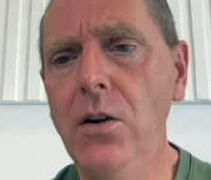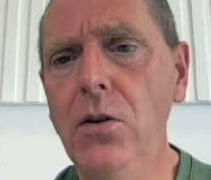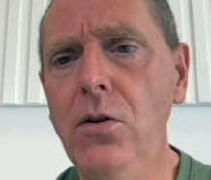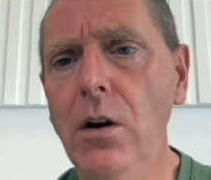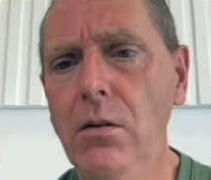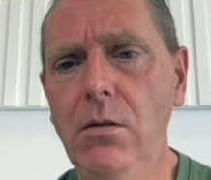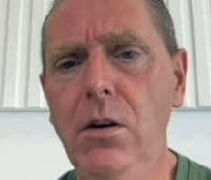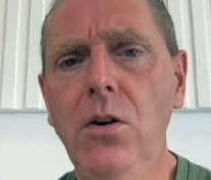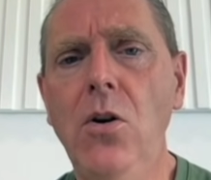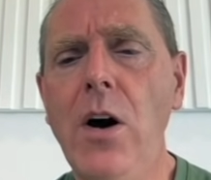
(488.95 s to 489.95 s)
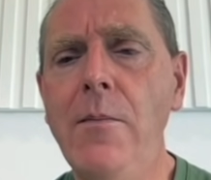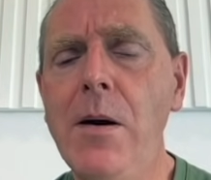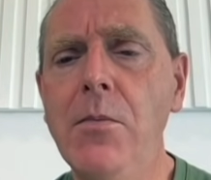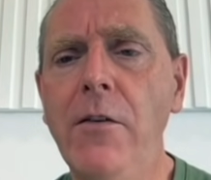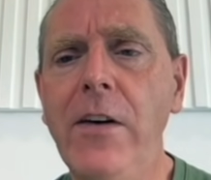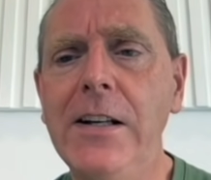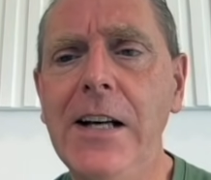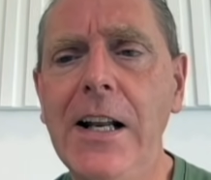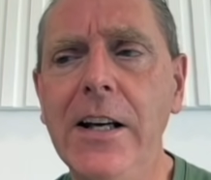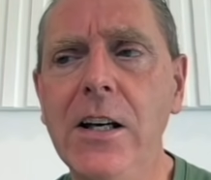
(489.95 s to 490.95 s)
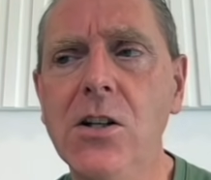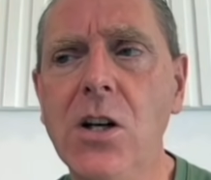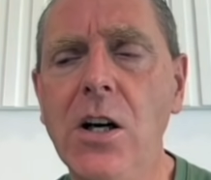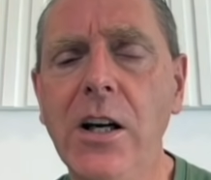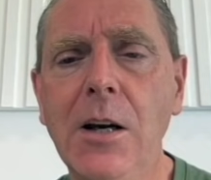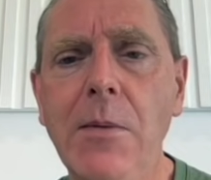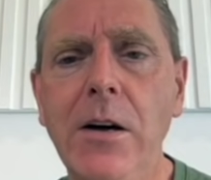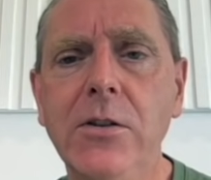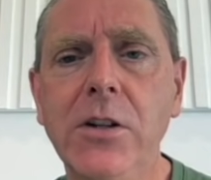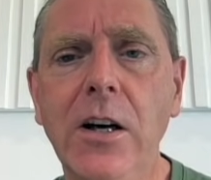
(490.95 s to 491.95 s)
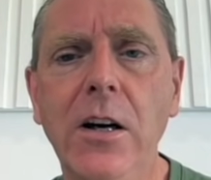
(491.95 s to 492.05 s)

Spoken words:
You know, I remember Vitalik is talking about